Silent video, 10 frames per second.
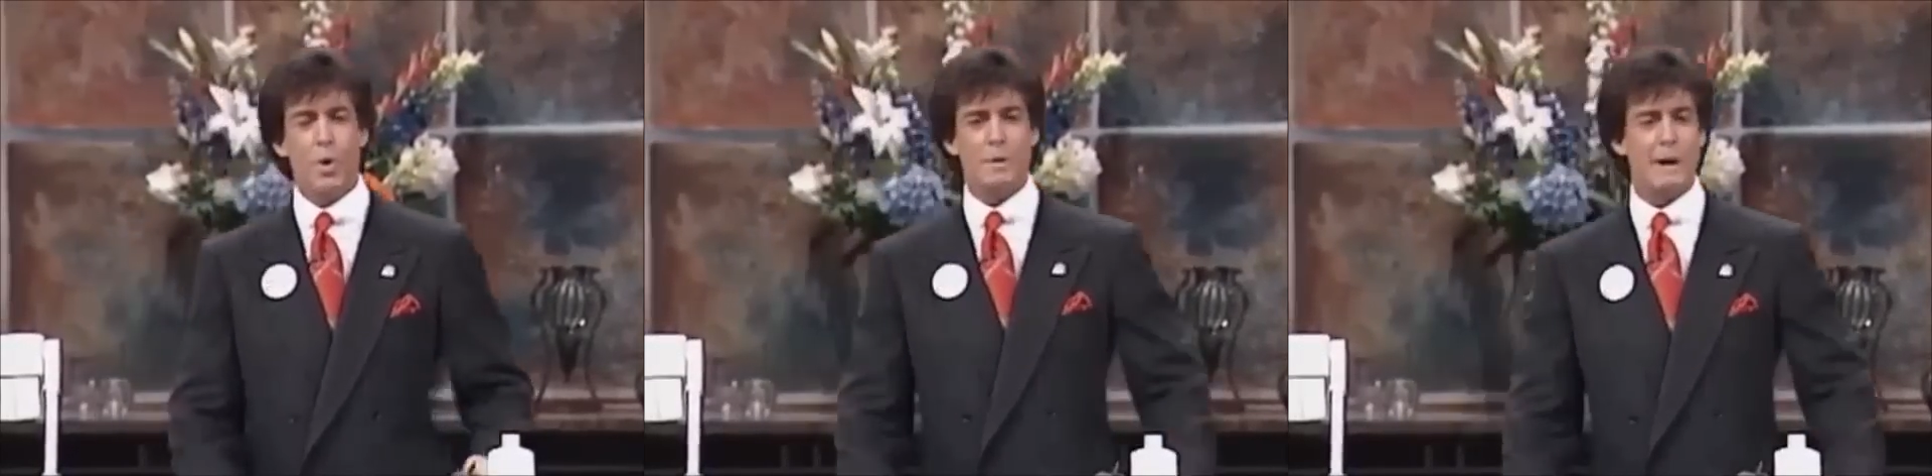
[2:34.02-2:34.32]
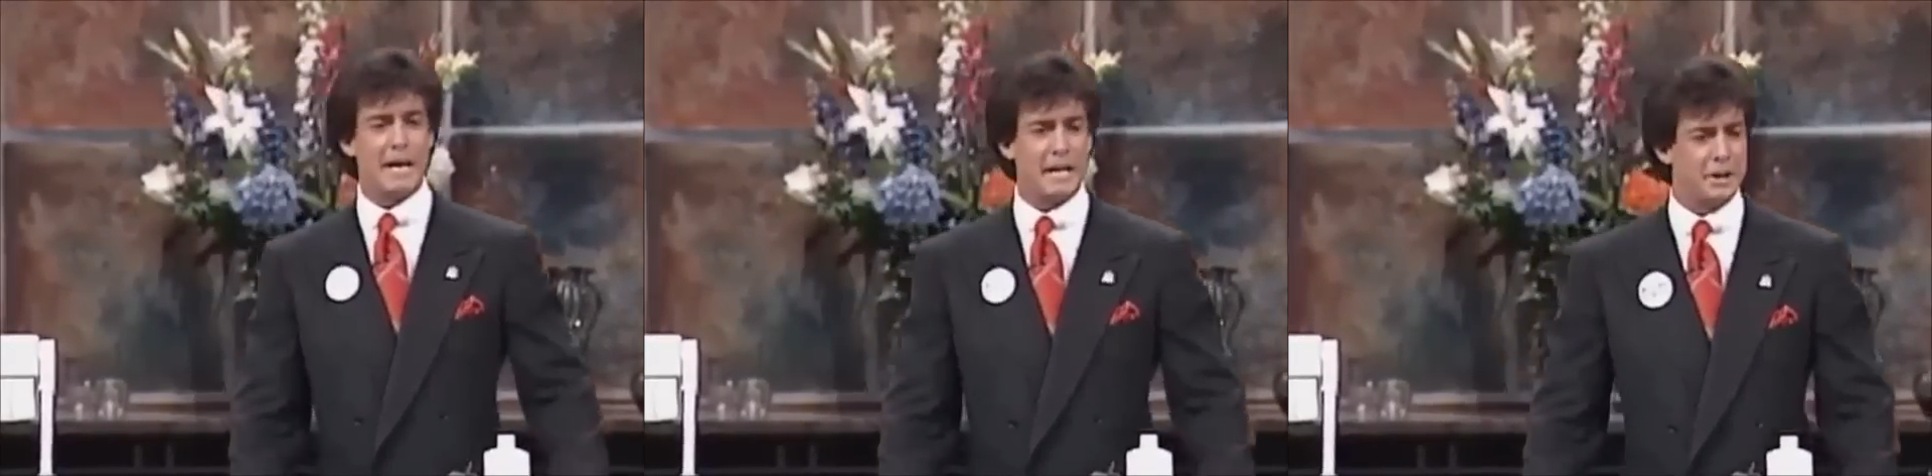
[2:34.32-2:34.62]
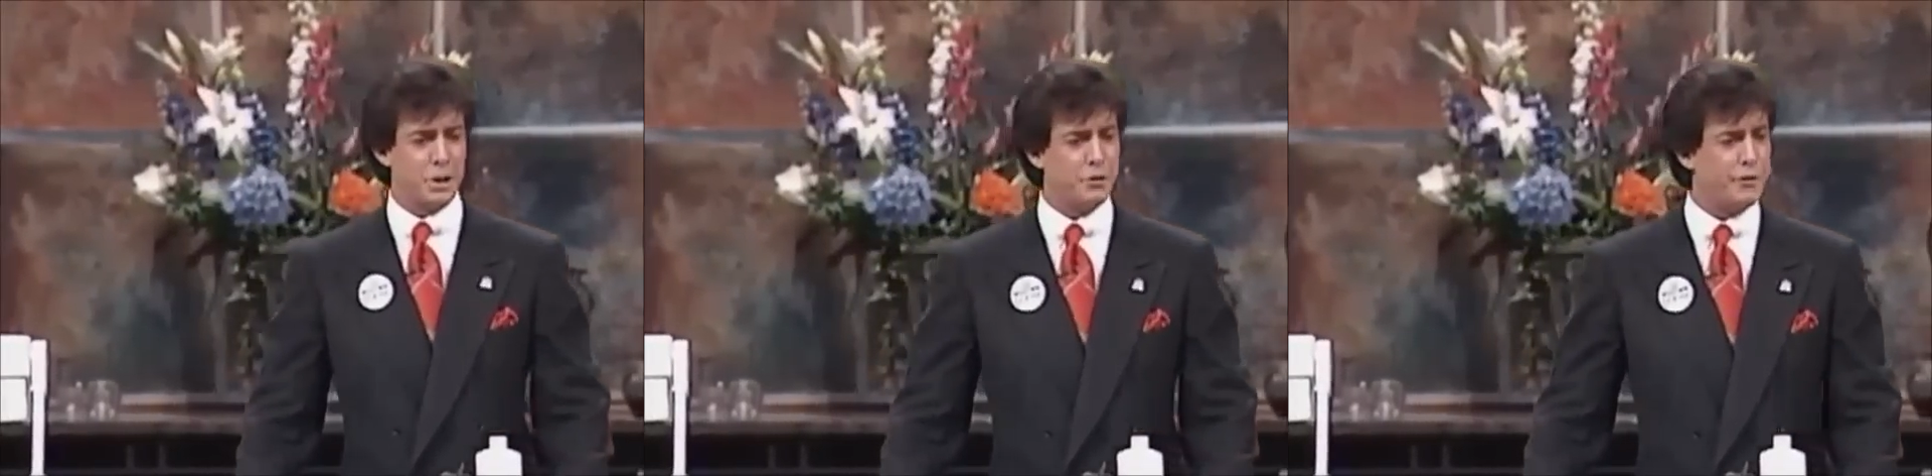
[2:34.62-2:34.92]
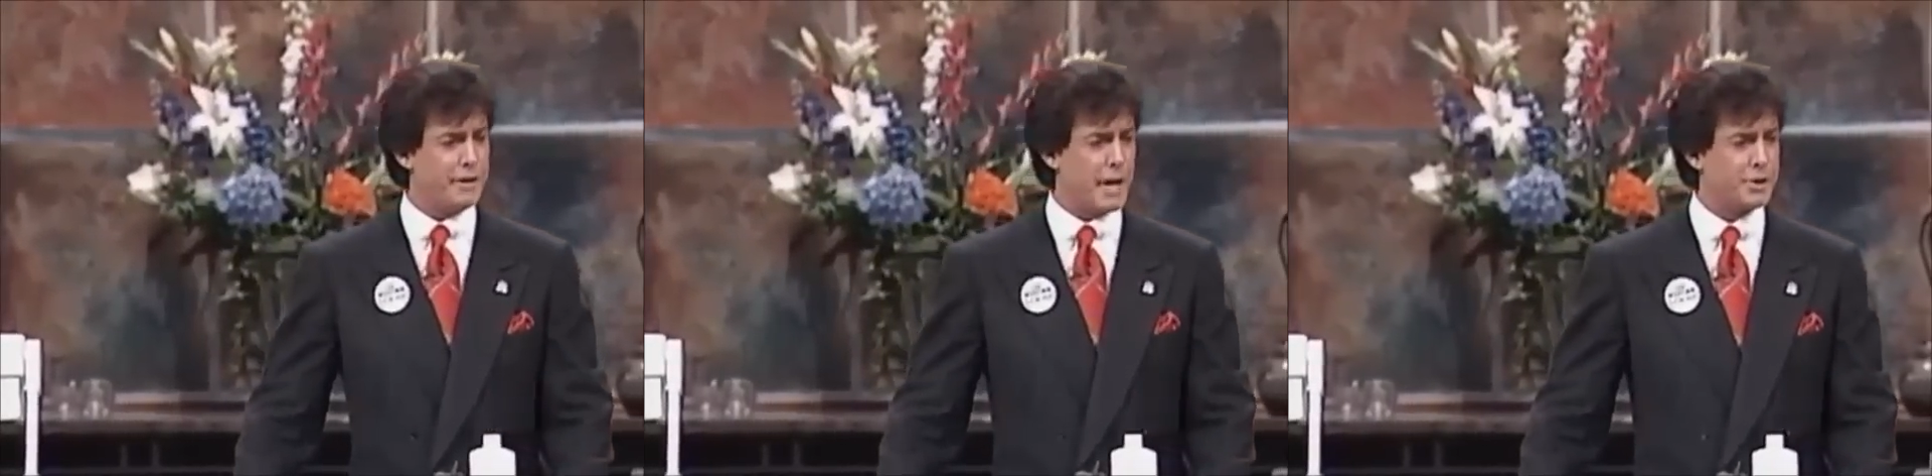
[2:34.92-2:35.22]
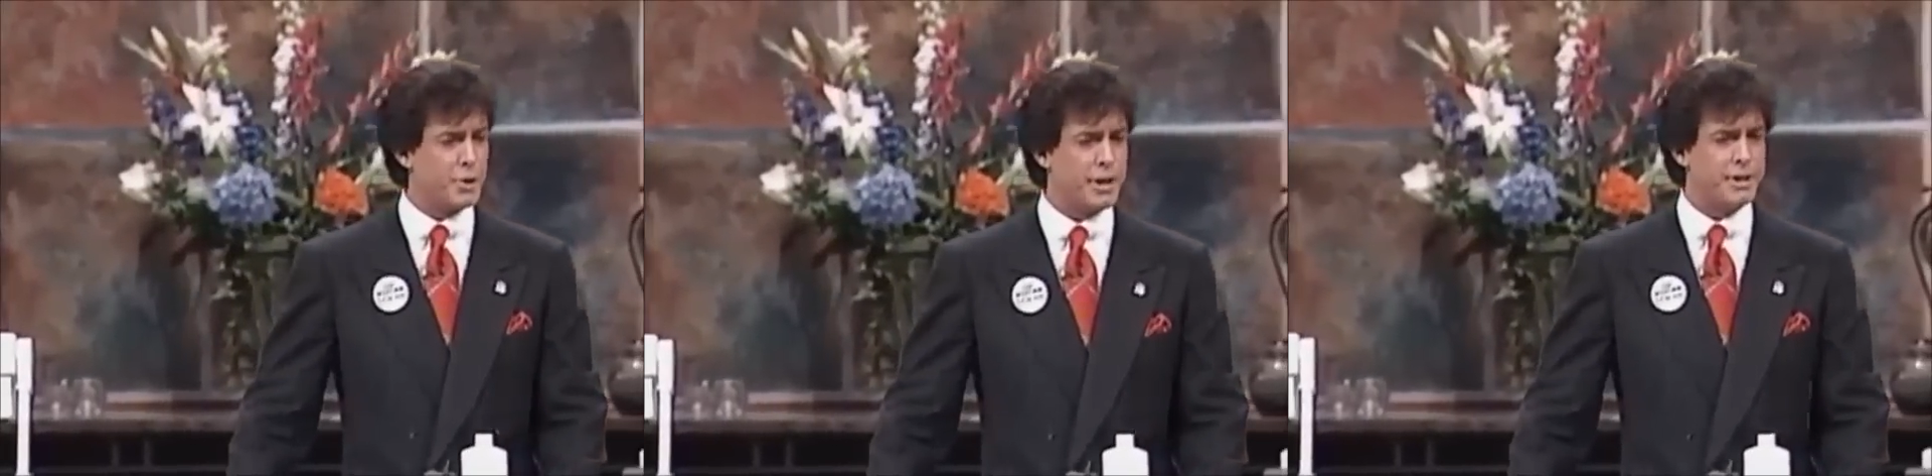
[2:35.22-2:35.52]
Well, what am I going to do if I'm
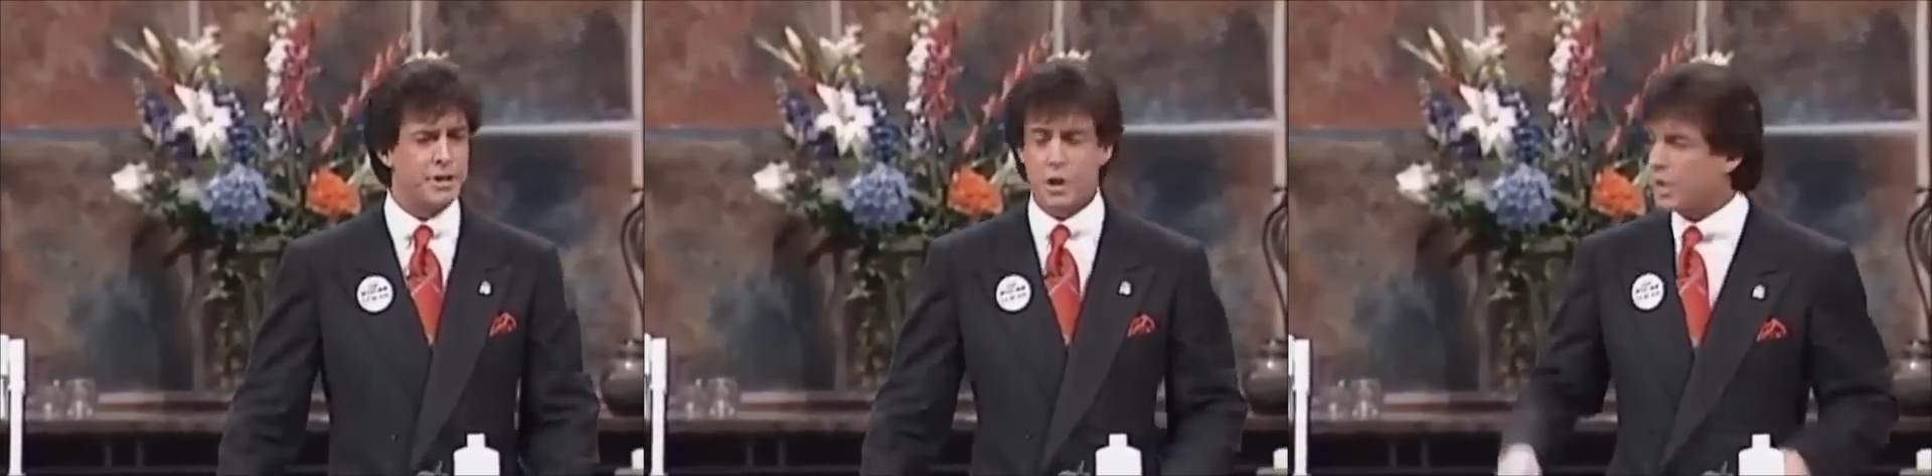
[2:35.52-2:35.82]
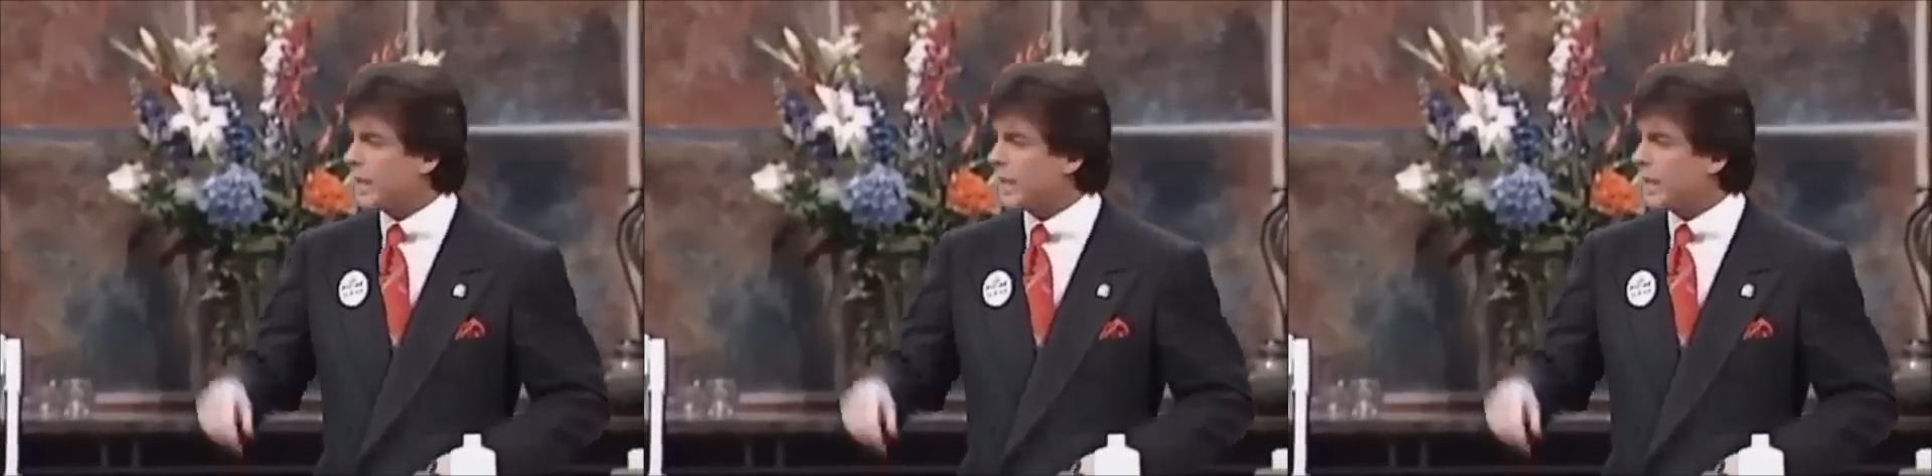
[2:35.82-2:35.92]
not doing the dishes?